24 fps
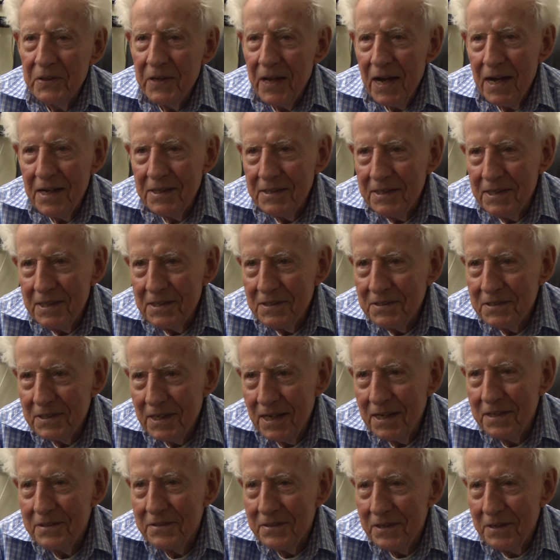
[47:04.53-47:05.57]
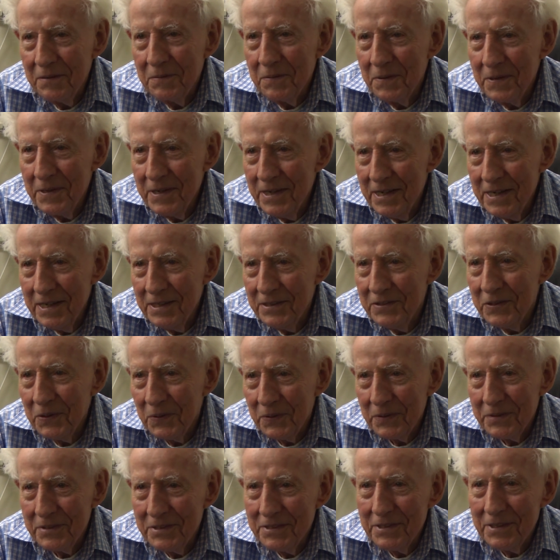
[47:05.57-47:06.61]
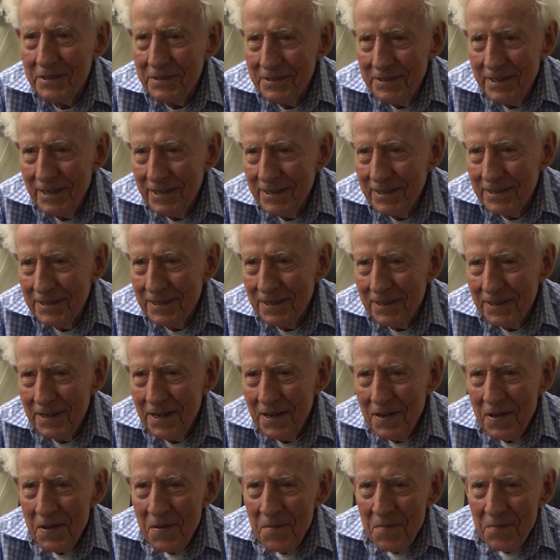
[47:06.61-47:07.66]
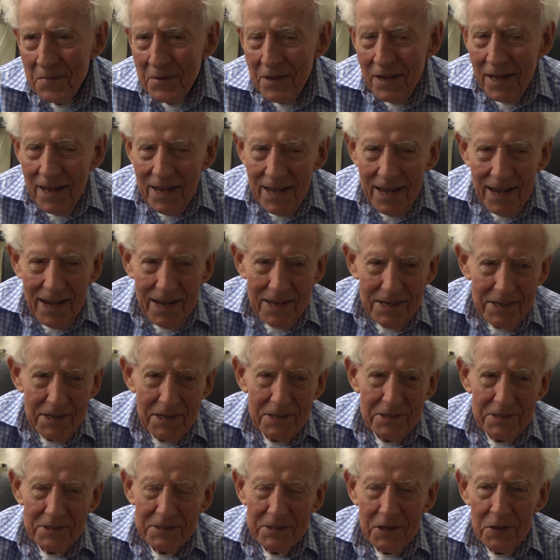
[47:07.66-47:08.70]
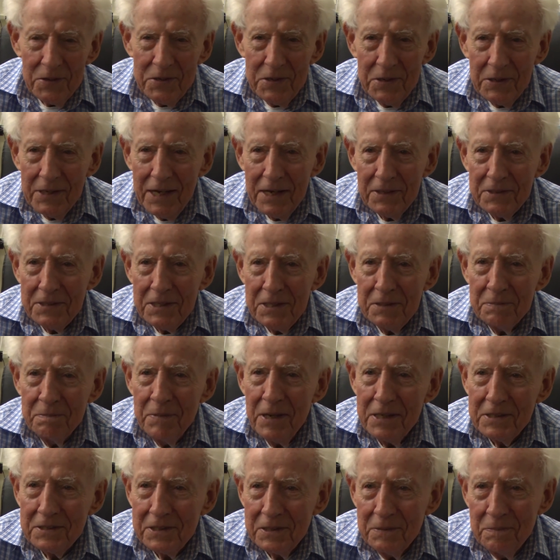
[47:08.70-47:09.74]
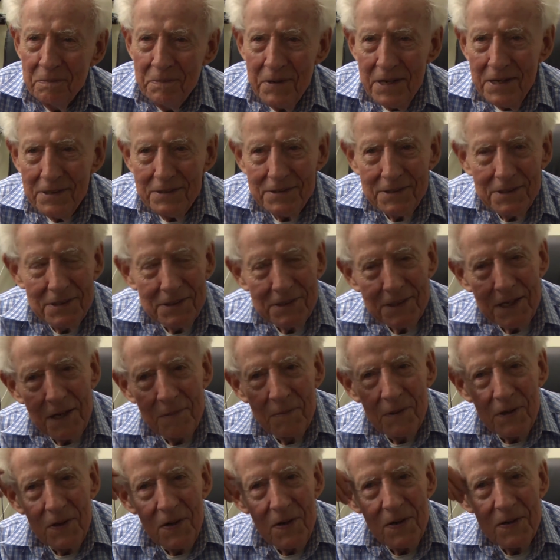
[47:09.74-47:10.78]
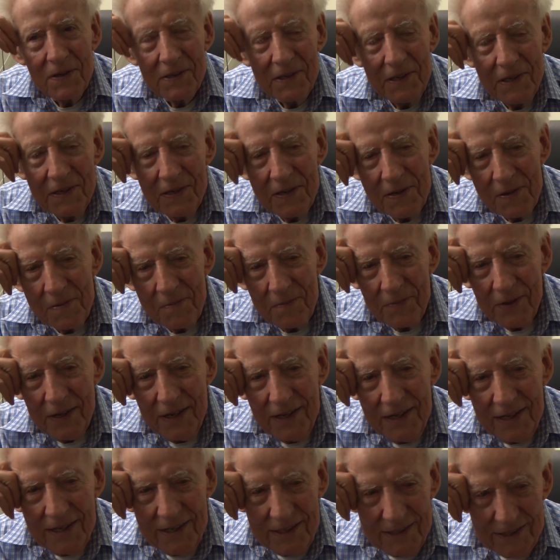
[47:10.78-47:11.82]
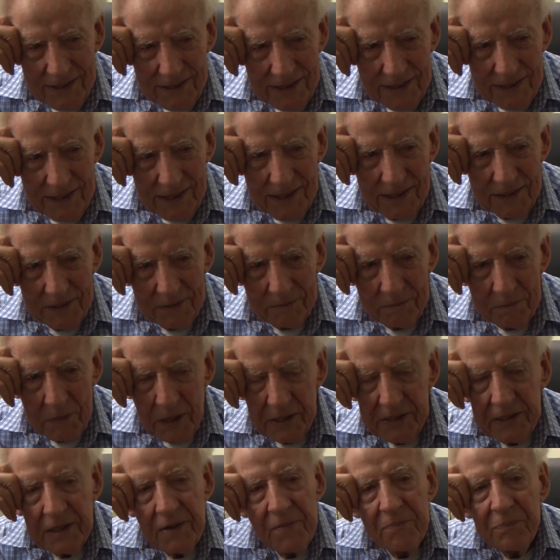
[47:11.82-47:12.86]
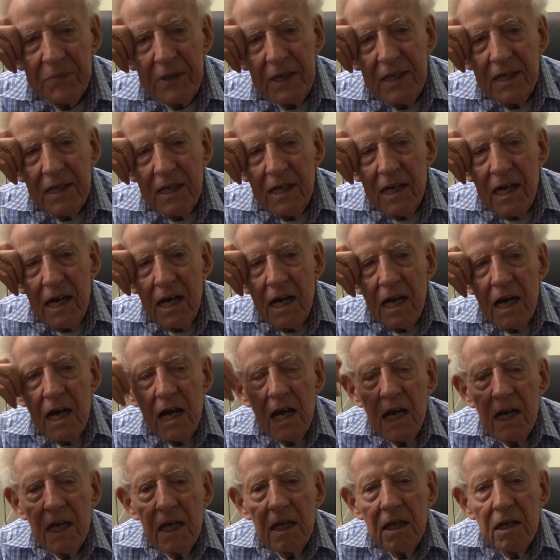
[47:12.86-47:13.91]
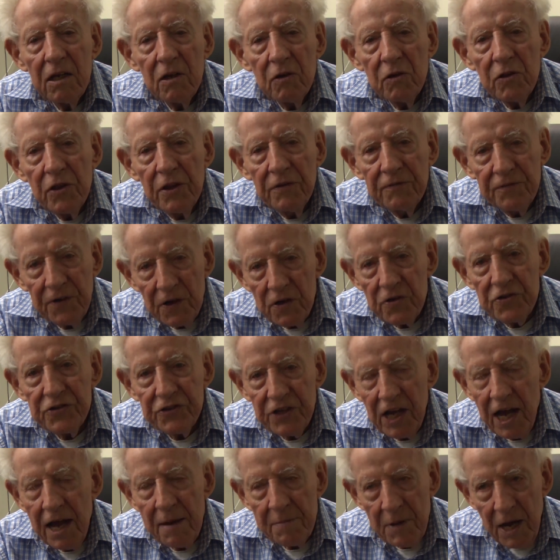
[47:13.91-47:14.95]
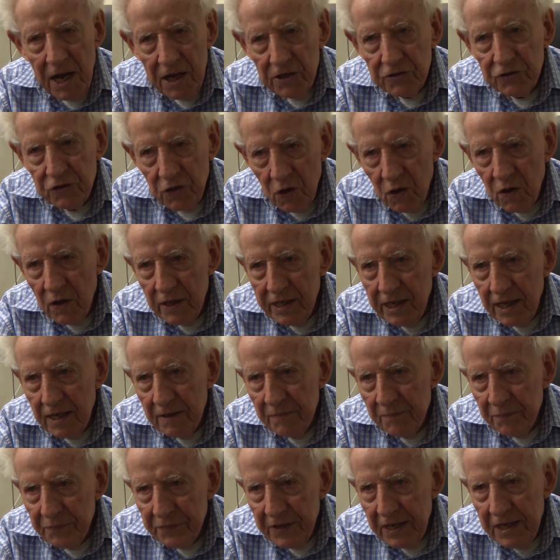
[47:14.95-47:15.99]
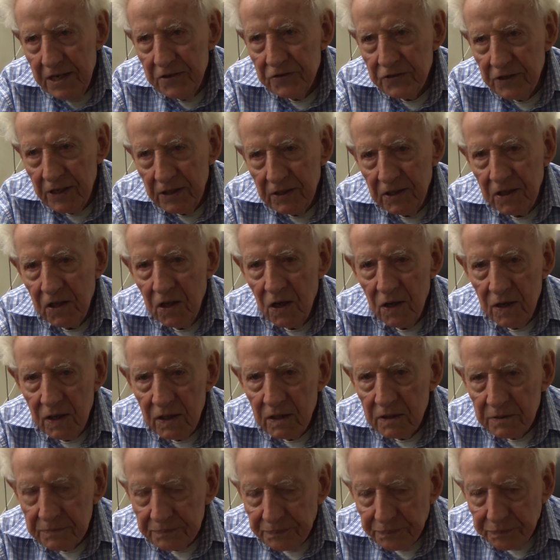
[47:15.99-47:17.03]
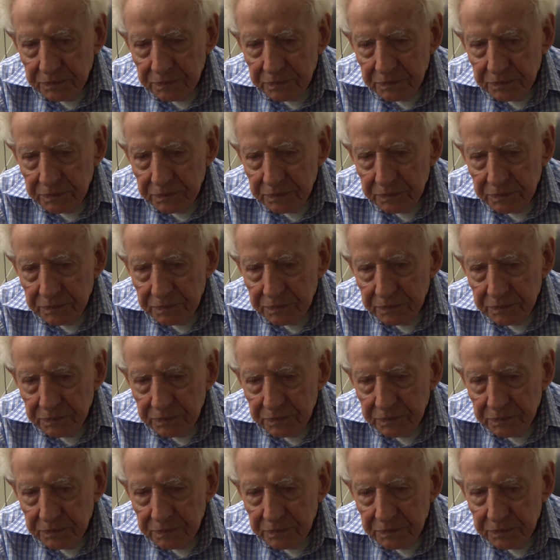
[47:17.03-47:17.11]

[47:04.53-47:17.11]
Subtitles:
1960 when he told us at dinner. And so you get these bits and pieces come along, you know. But the first time I saw him, he said, Clark,